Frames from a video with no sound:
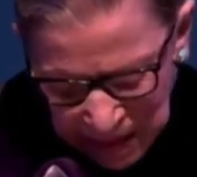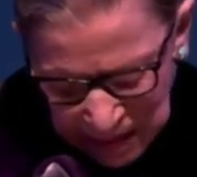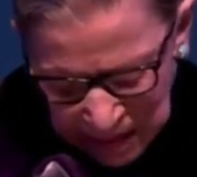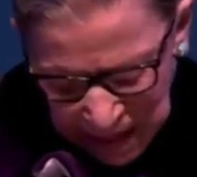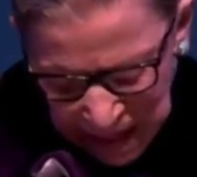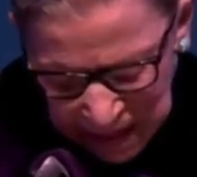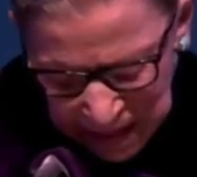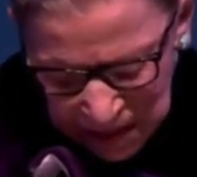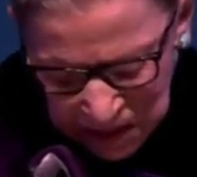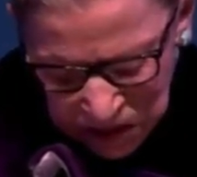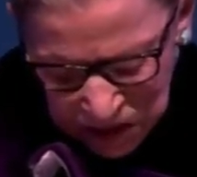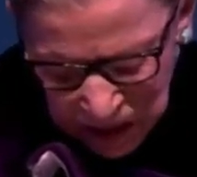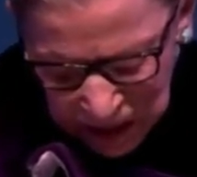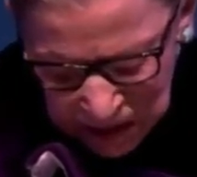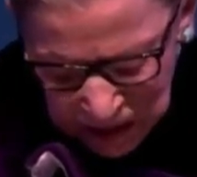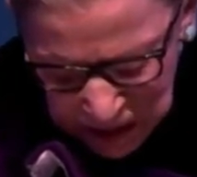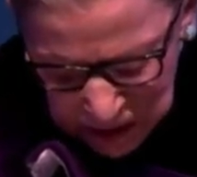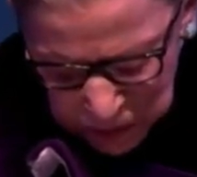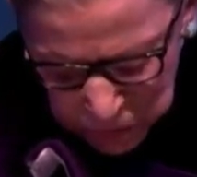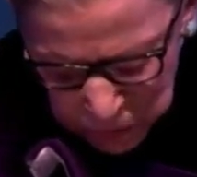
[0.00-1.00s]
that, in
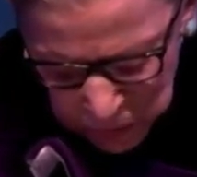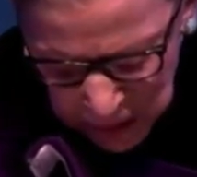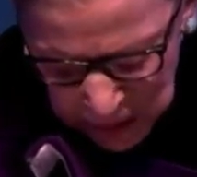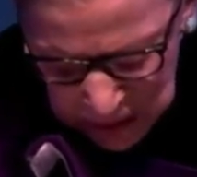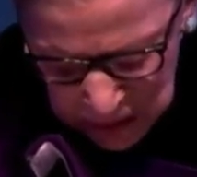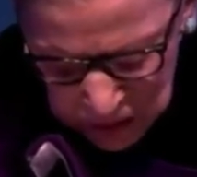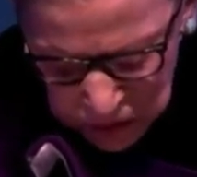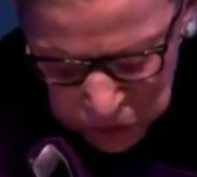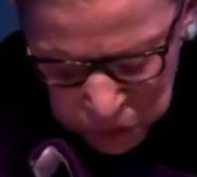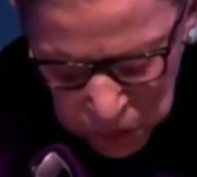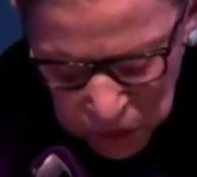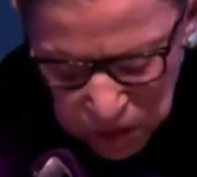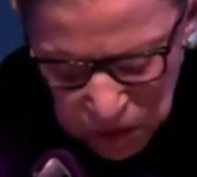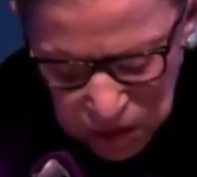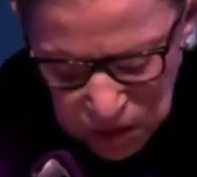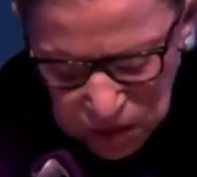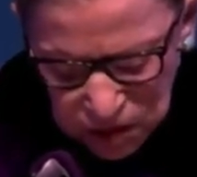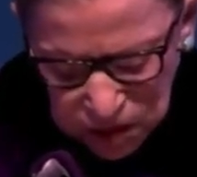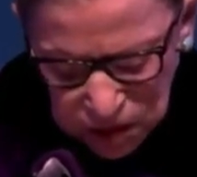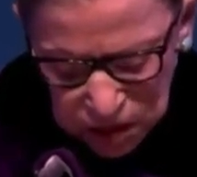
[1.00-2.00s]
Justice Brennan's
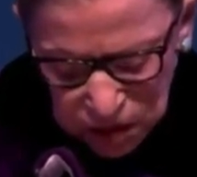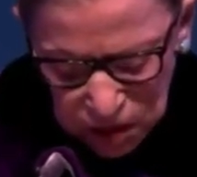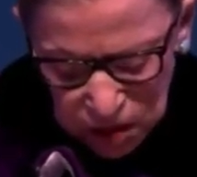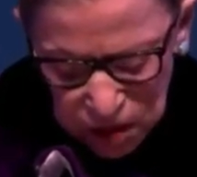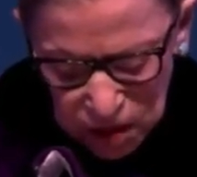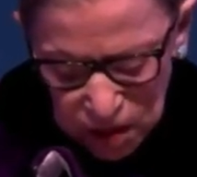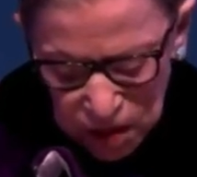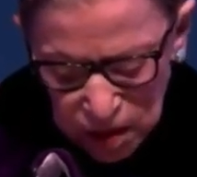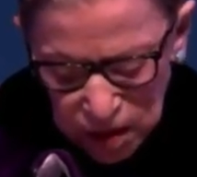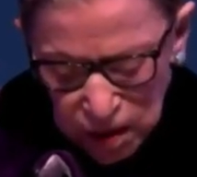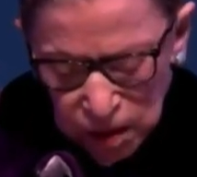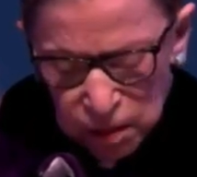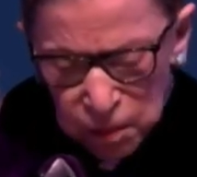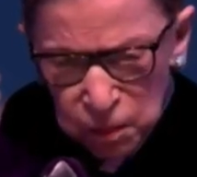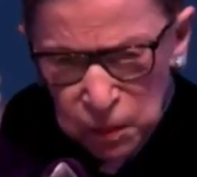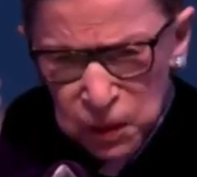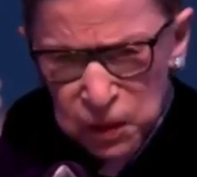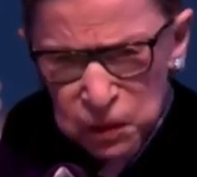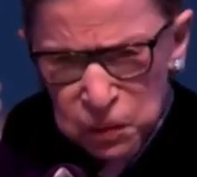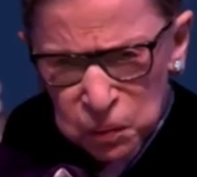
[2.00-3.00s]
words,
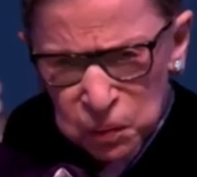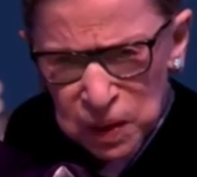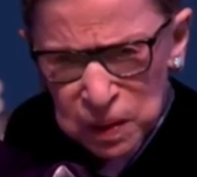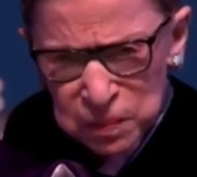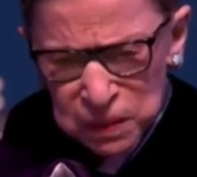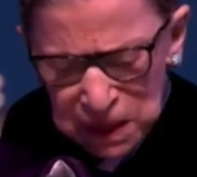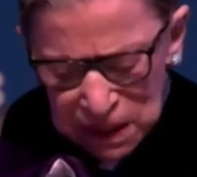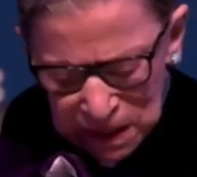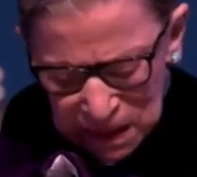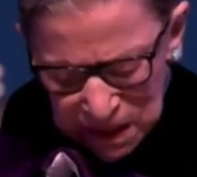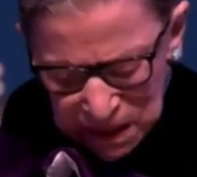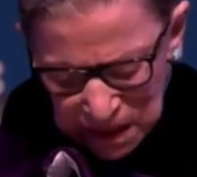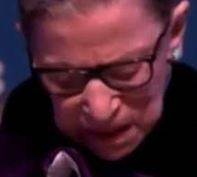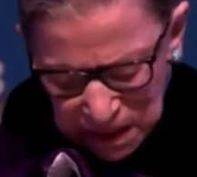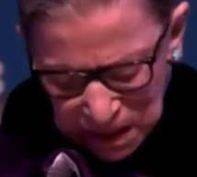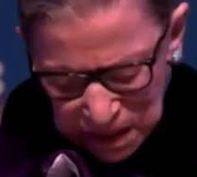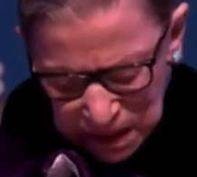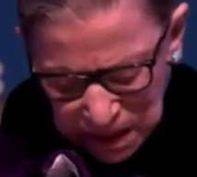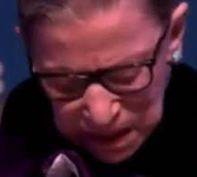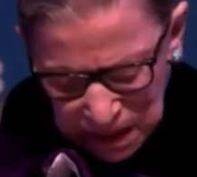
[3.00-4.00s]
put women
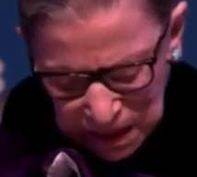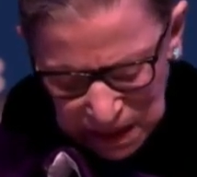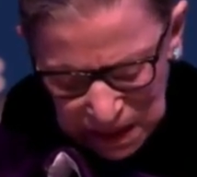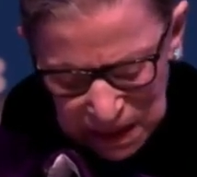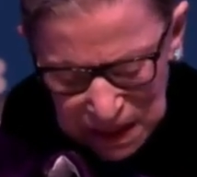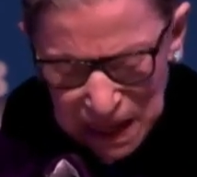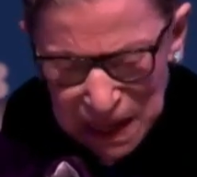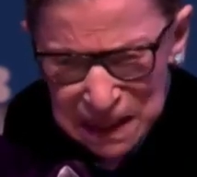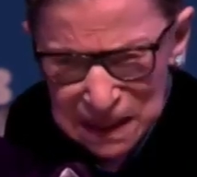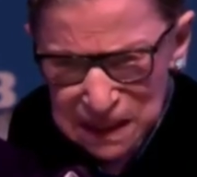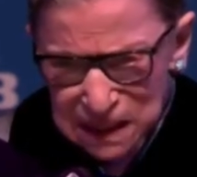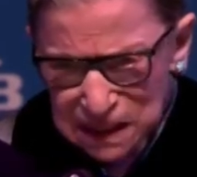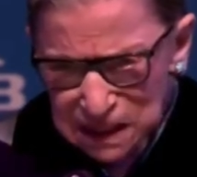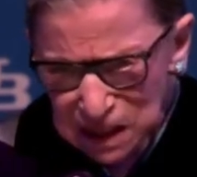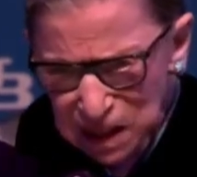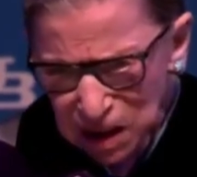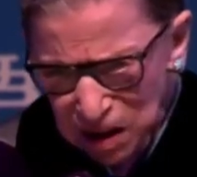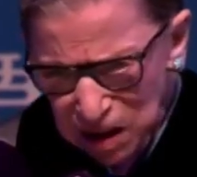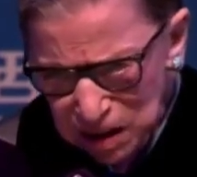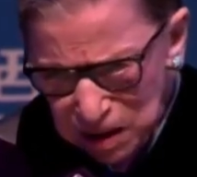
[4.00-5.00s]
less
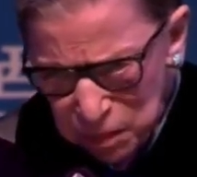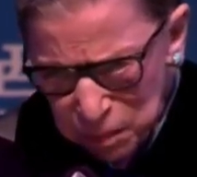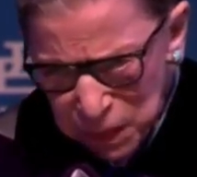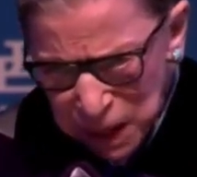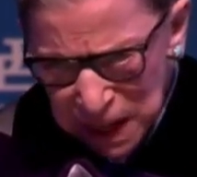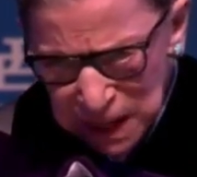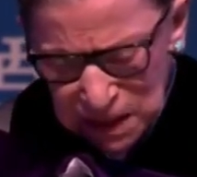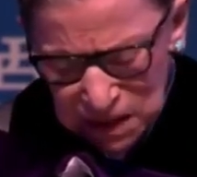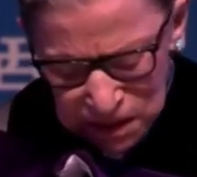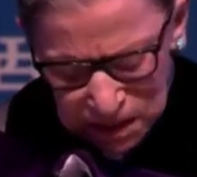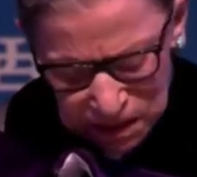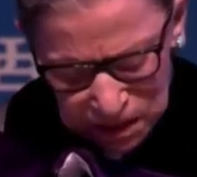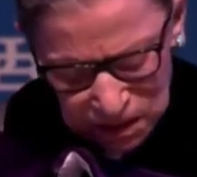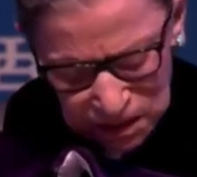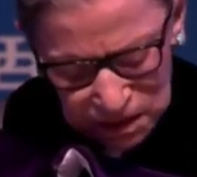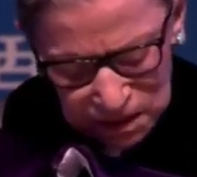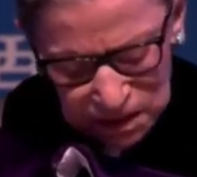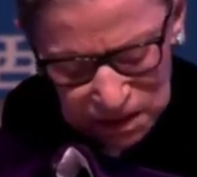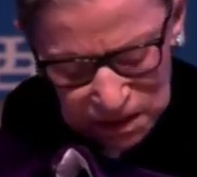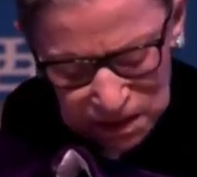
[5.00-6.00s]
on a
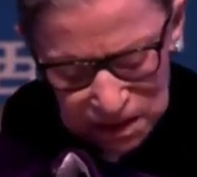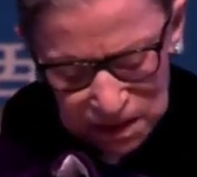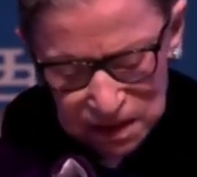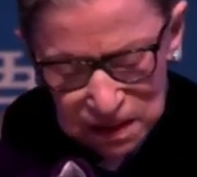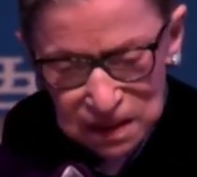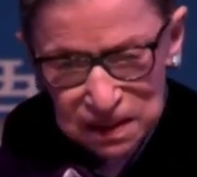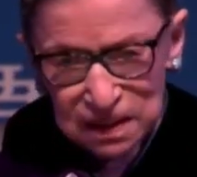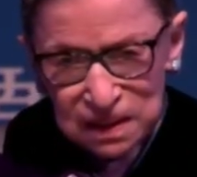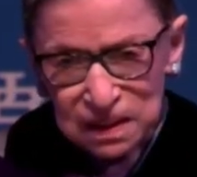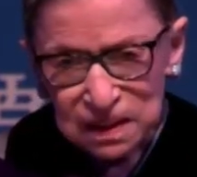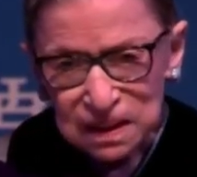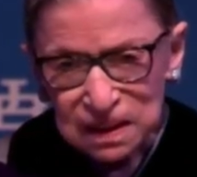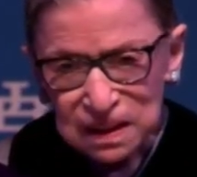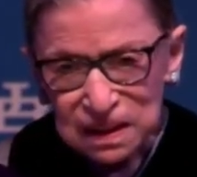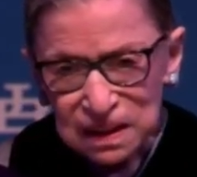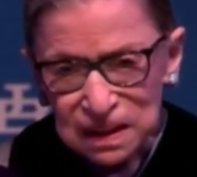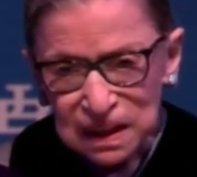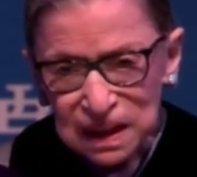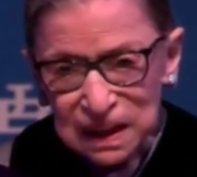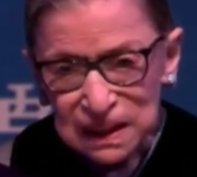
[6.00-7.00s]
pedestal
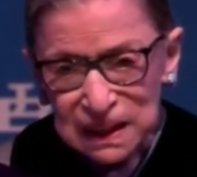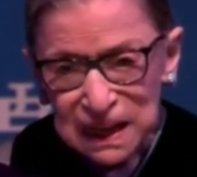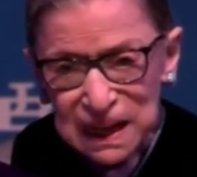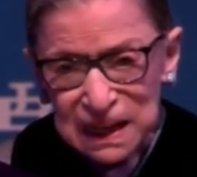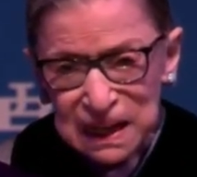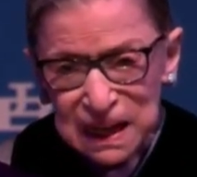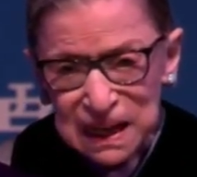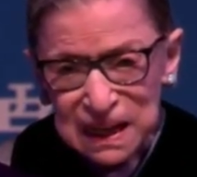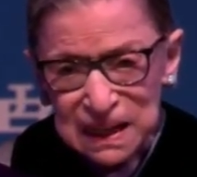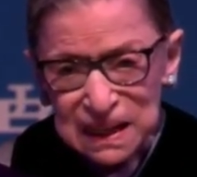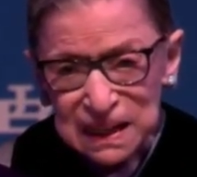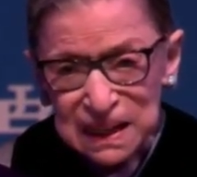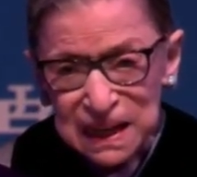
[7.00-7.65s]
than in a